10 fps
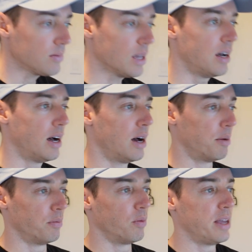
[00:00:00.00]

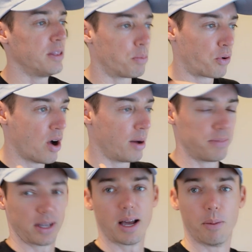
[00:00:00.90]
in the
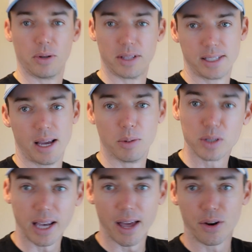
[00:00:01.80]
prompt that kind of put this table
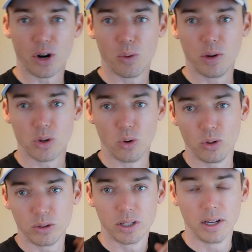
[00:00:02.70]
together, we
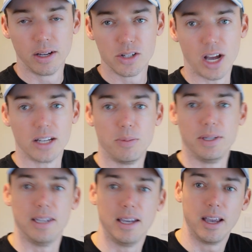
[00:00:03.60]
told
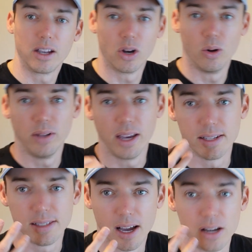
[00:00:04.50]
ChatGPT it could only
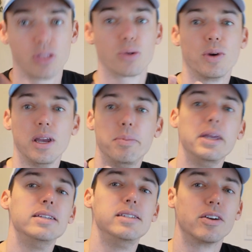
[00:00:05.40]
assign 3
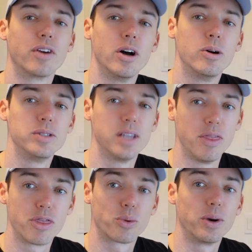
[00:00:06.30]
P0s
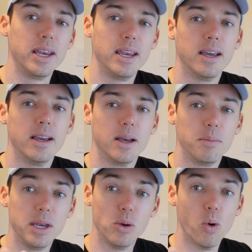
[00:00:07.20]
and 3
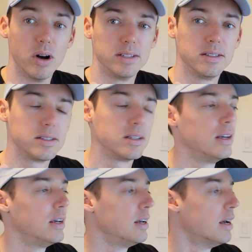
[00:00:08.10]
P1s.
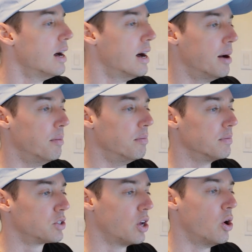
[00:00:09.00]

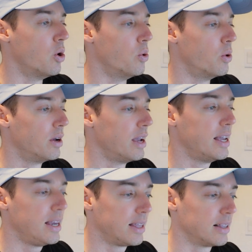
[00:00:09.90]
So
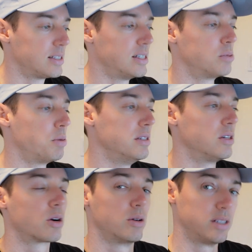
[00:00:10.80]
anything listed as
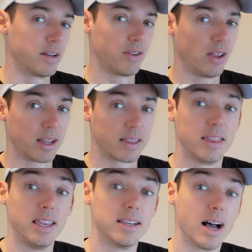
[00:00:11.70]
P0 is definitely like
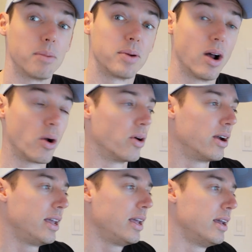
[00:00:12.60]
the top
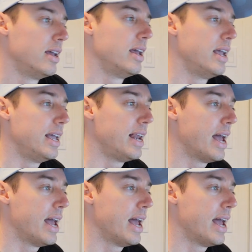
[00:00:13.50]
priority. It